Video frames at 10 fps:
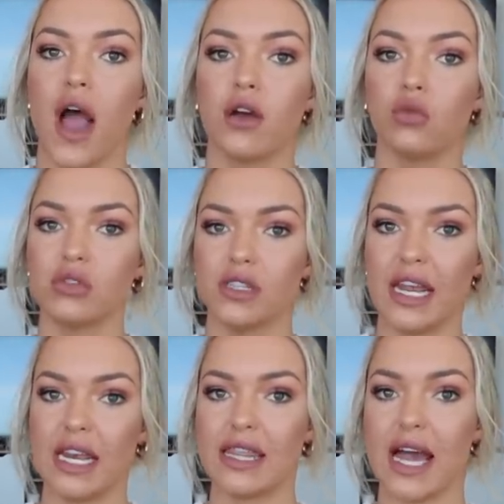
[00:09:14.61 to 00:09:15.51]
I
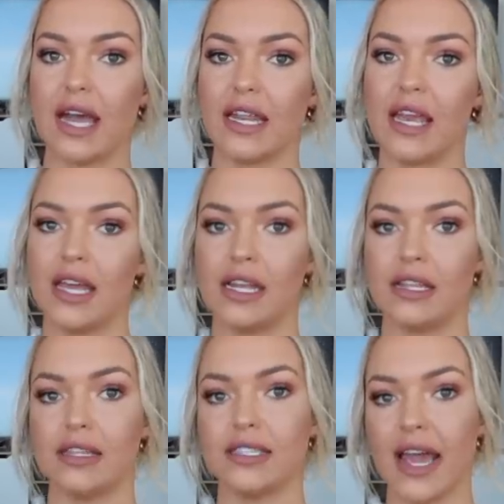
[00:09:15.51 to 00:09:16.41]
alternated that
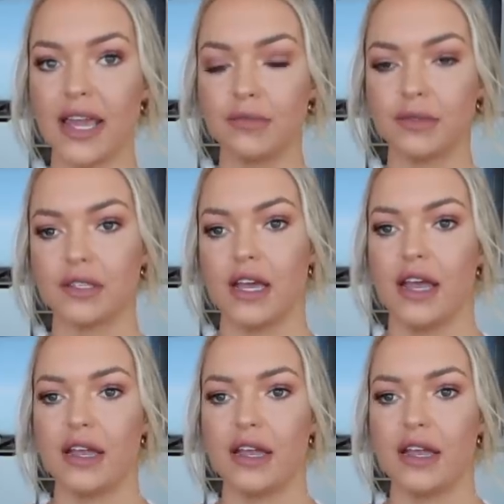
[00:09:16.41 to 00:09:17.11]
and the tapes.